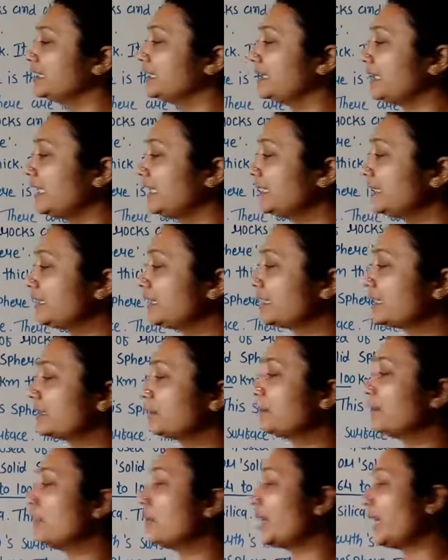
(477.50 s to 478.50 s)
Celsius
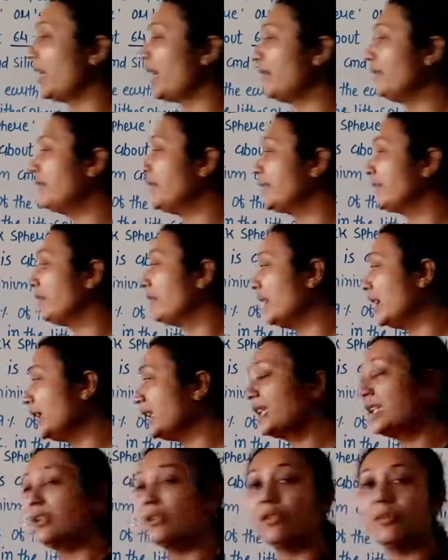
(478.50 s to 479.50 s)
for every 1
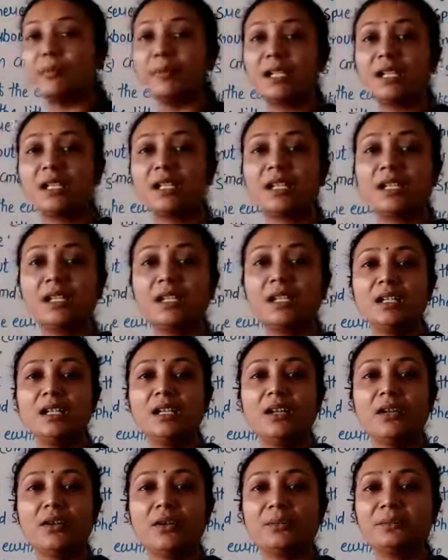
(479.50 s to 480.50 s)
kilometer
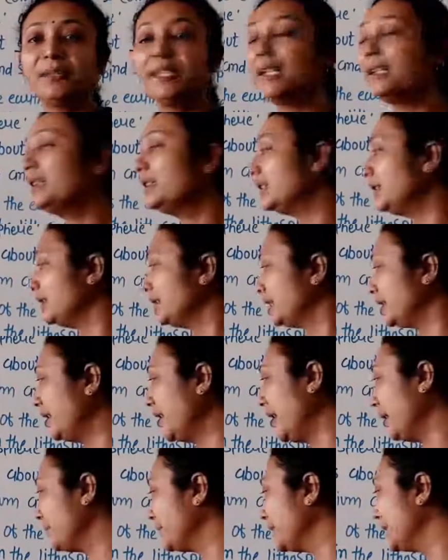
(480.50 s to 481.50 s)
of the
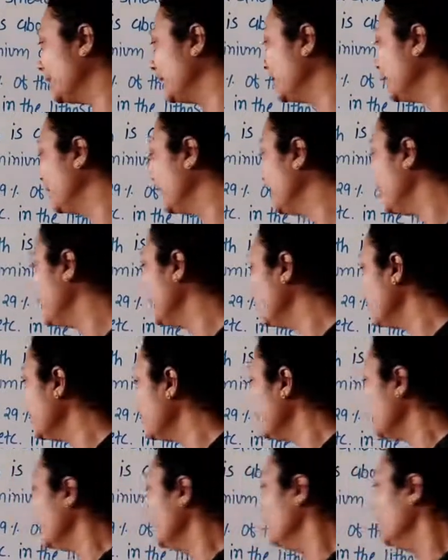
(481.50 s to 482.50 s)
depth.
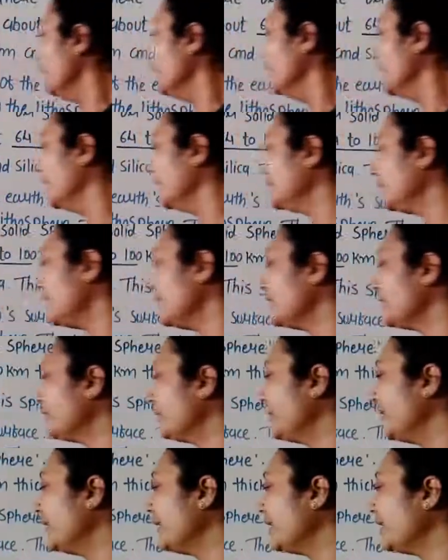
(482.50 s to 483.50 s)

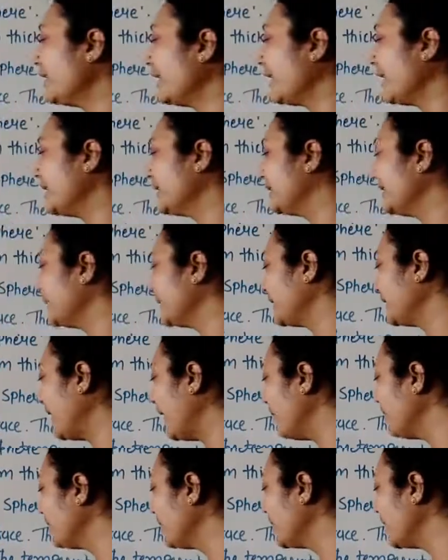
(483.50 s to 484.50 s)
Lithosphere has a sound